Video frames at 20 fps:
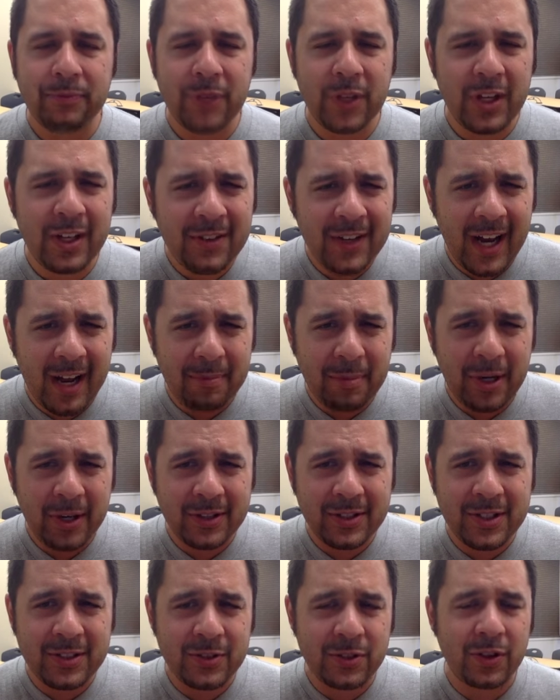even at
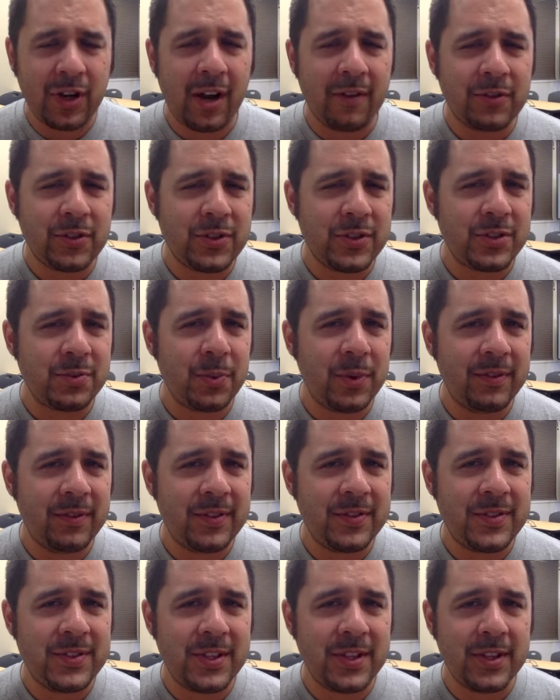parent-teacher conferences, we've
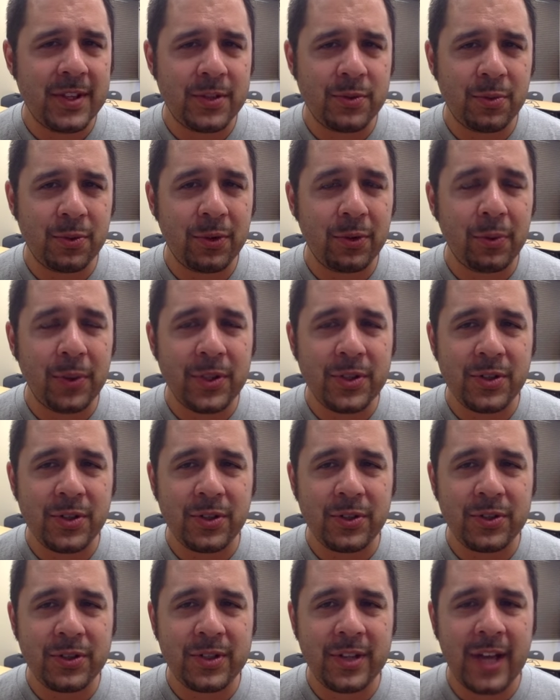even seen this with research,